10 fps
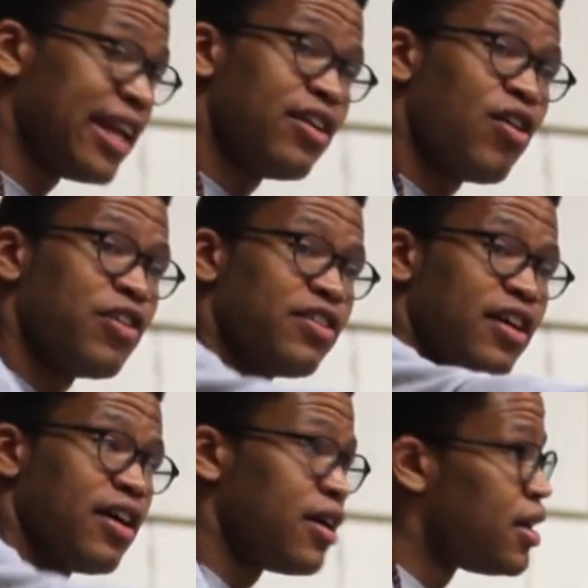it over
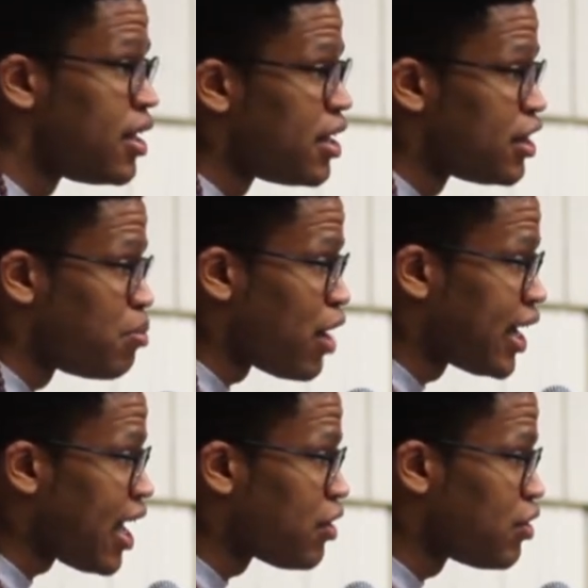to the
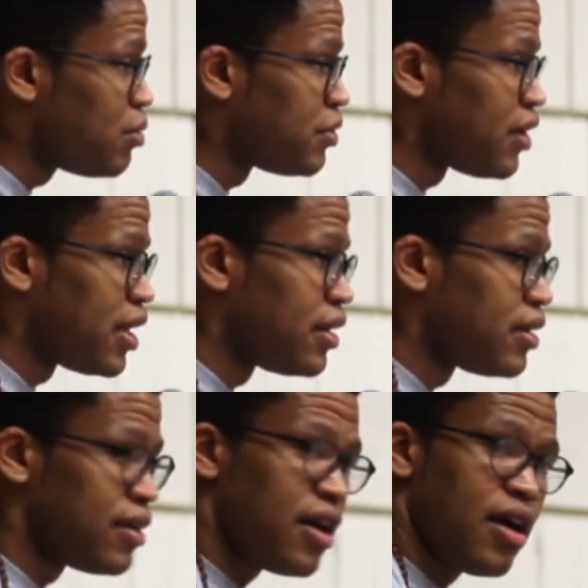breakout groups and
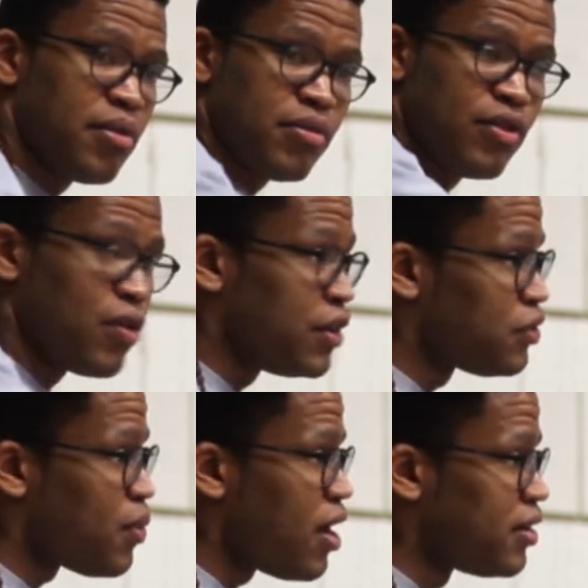Noreen
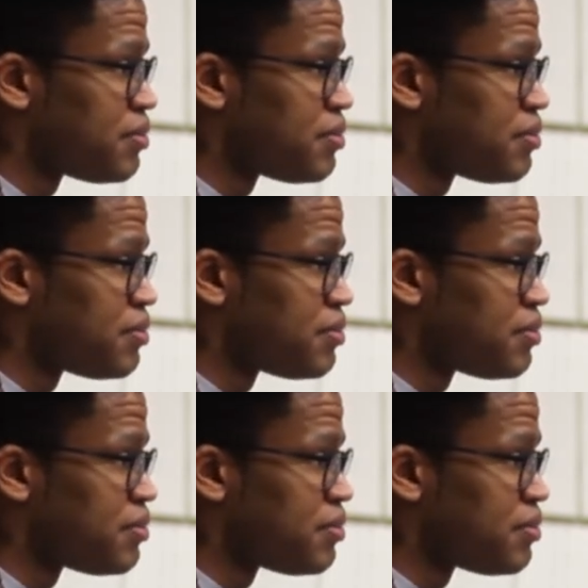Swan.